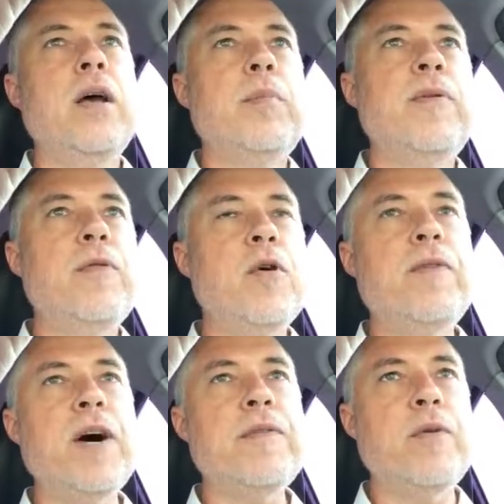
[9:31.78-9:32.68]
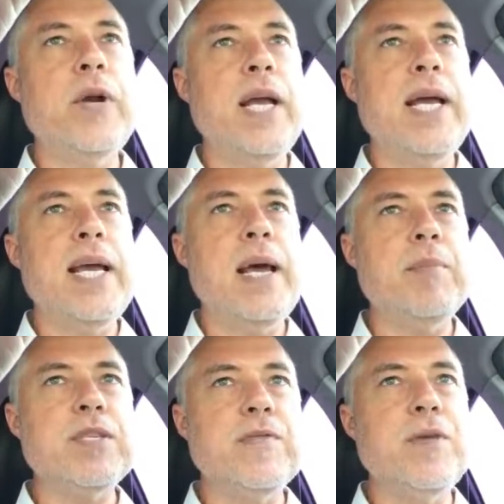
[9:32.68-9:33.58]
before 5:40 a.m.
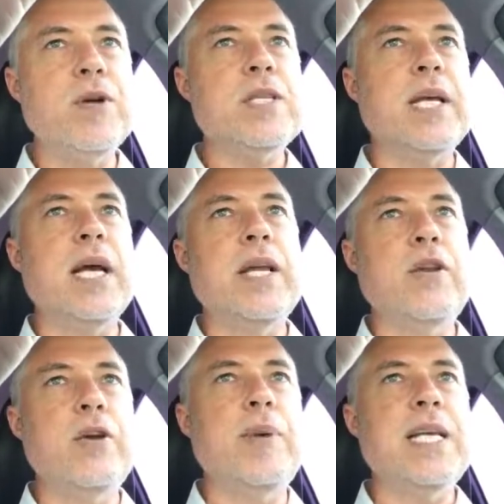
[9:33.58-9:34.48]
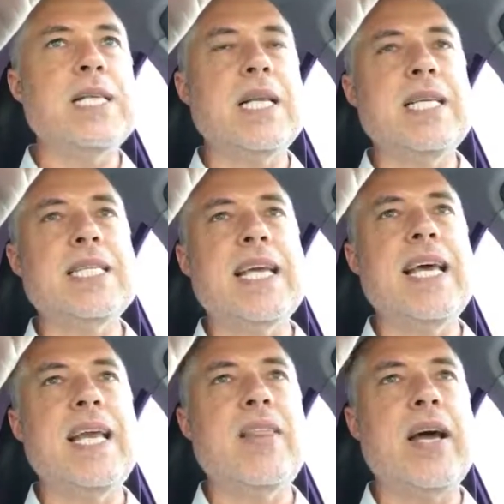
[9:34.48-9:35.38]
It's the first thing I do, basically, is
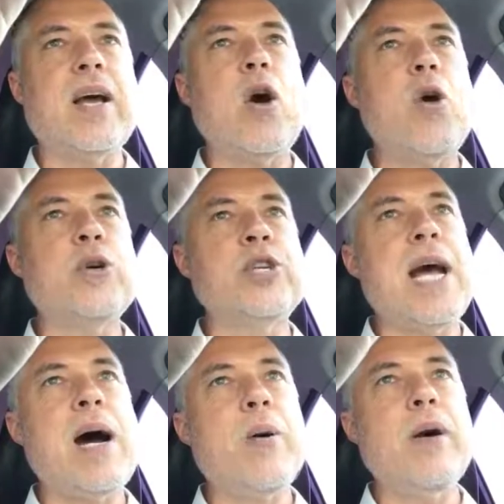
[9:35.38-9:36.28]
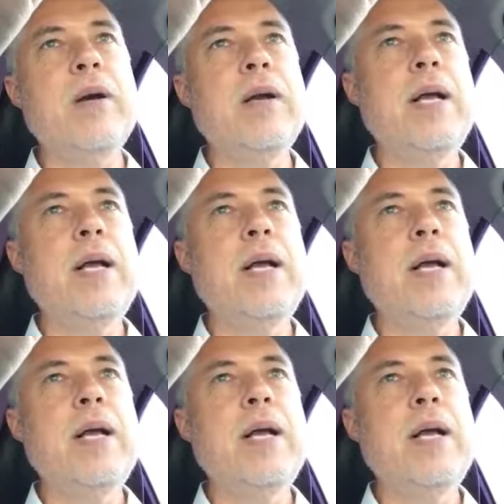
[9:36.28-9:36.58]
get in that cold shower.